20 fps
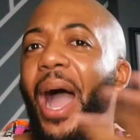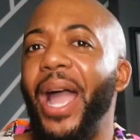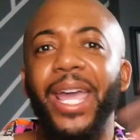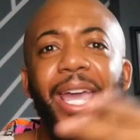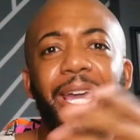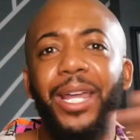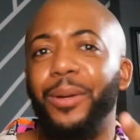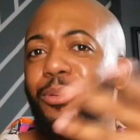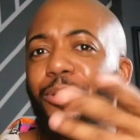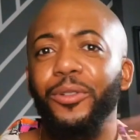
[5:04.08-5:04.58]
I
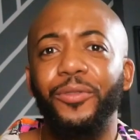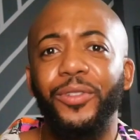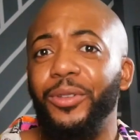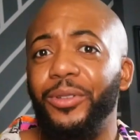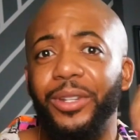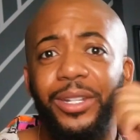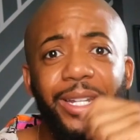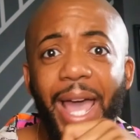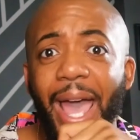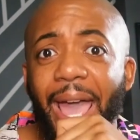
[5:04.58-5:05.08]
can't approve
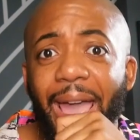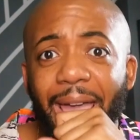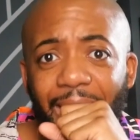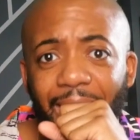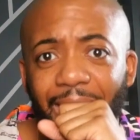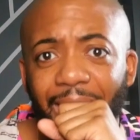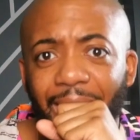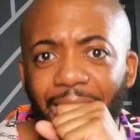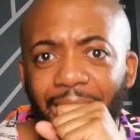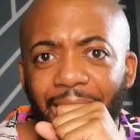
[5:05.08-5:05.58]
you today."
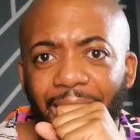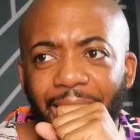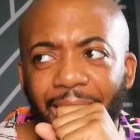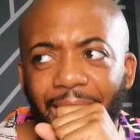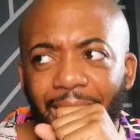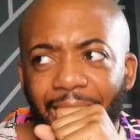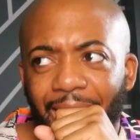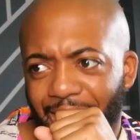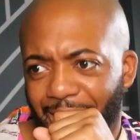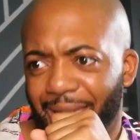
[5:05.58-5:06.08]

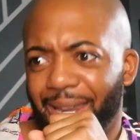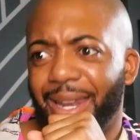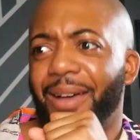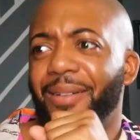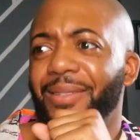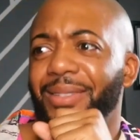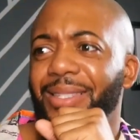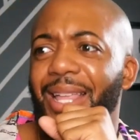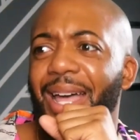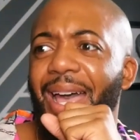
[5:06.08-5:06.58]
And I
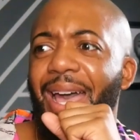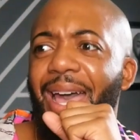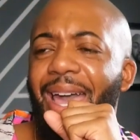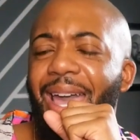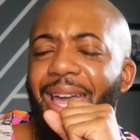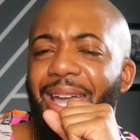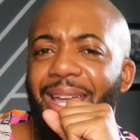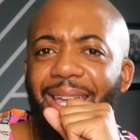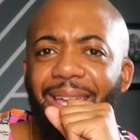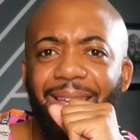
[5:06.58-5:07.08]
was
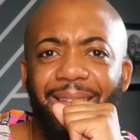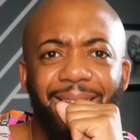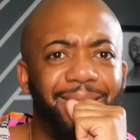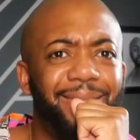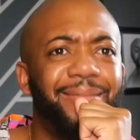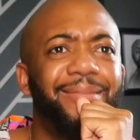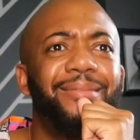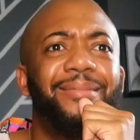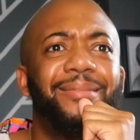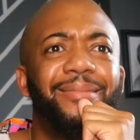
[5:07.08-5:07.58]
like,
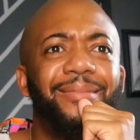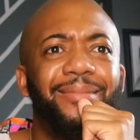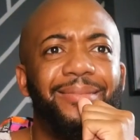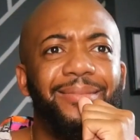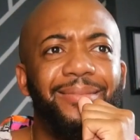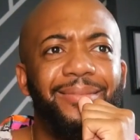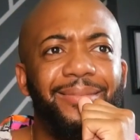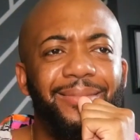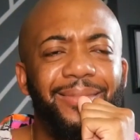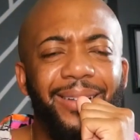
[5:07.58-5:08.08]

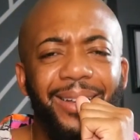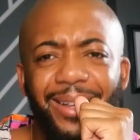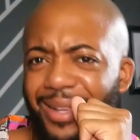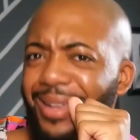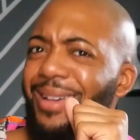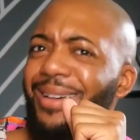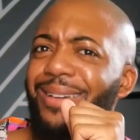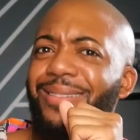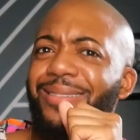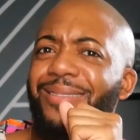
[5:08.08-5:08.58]

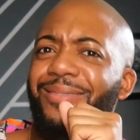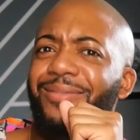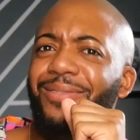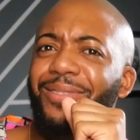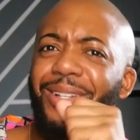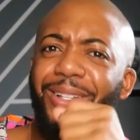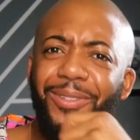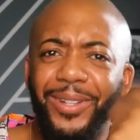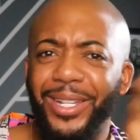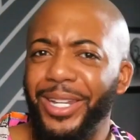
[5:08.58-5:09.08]
"Huh?
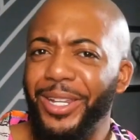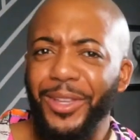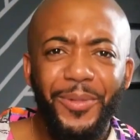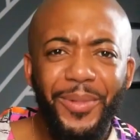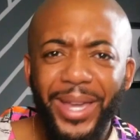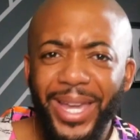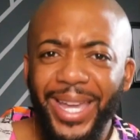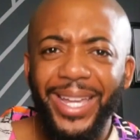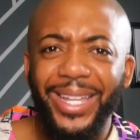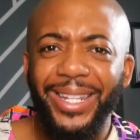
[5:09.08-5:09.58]
What do
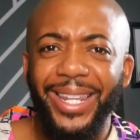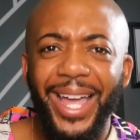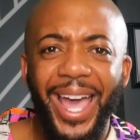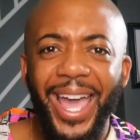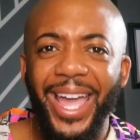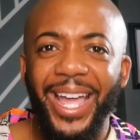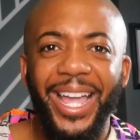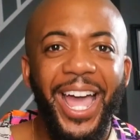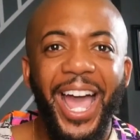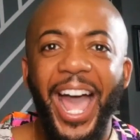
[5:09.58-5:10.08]
you mean?
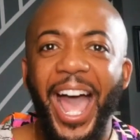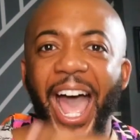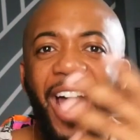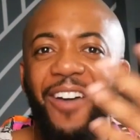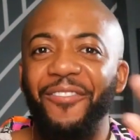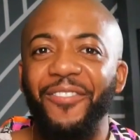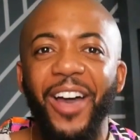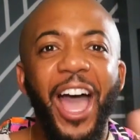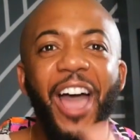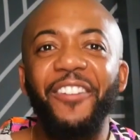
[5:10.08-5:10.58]
Like,
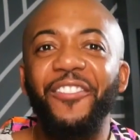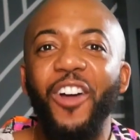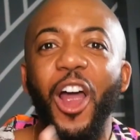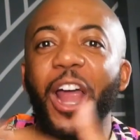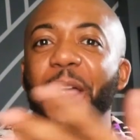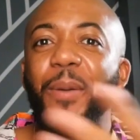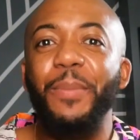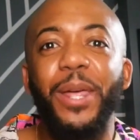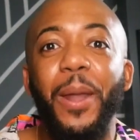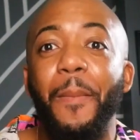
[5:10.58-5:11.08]
I've
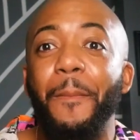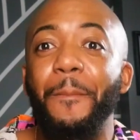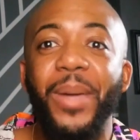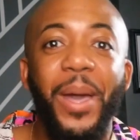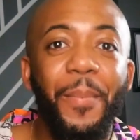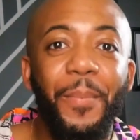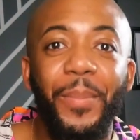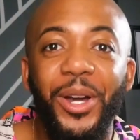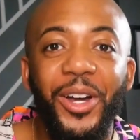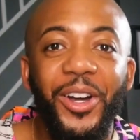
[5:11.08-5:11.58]
already been a
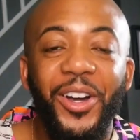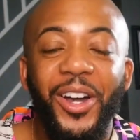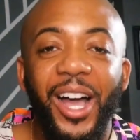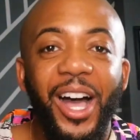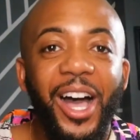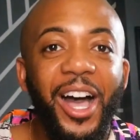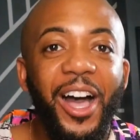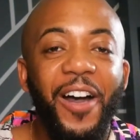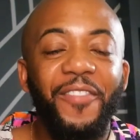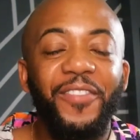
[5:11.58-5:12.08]
member
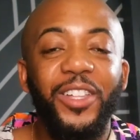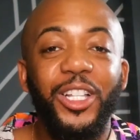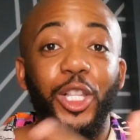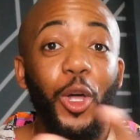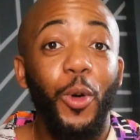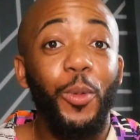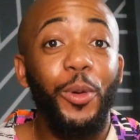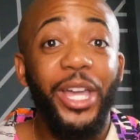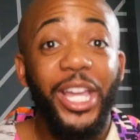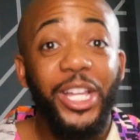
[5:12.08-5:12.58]
of the
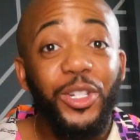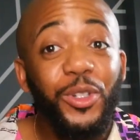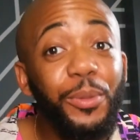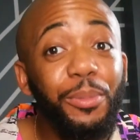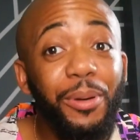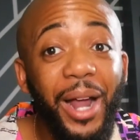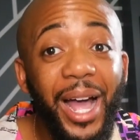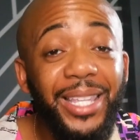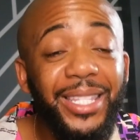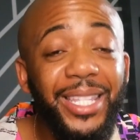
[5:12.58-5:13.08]
global entry
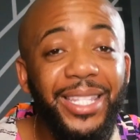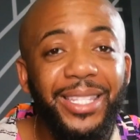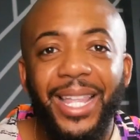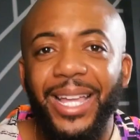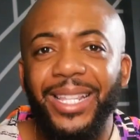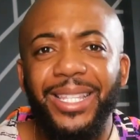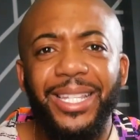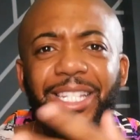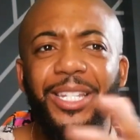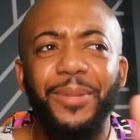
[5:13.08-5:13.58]
process.
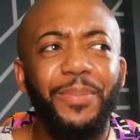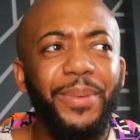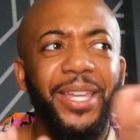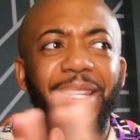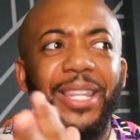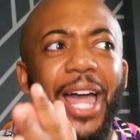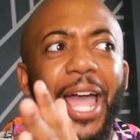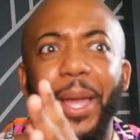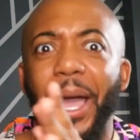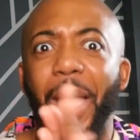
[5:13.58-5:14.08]
Like, this should
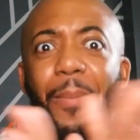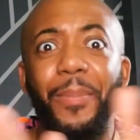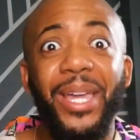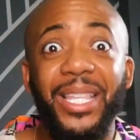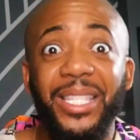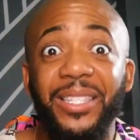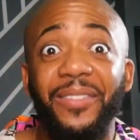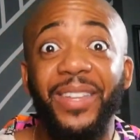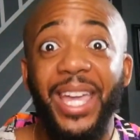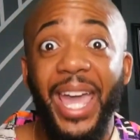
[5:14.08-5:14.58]
be like a
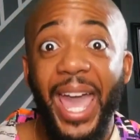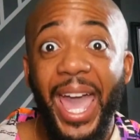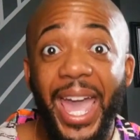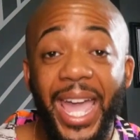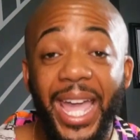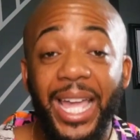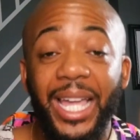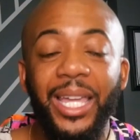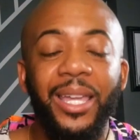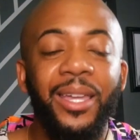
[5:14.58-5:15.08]
piece of
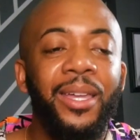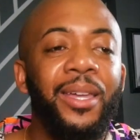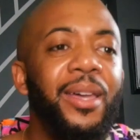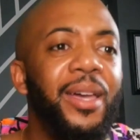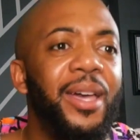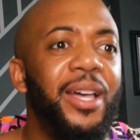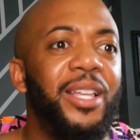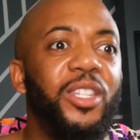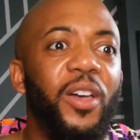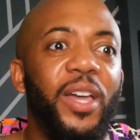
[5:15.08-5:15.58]
cake."
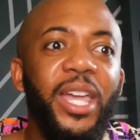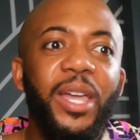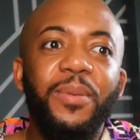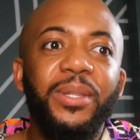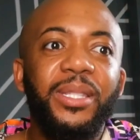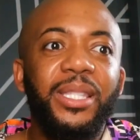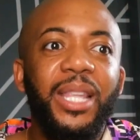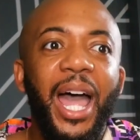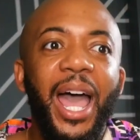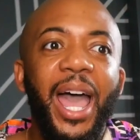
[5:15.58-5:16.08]
So he
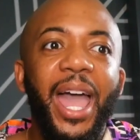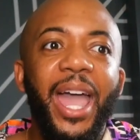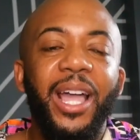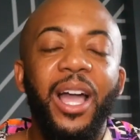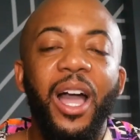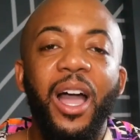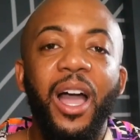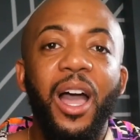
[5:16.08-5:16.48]
was like,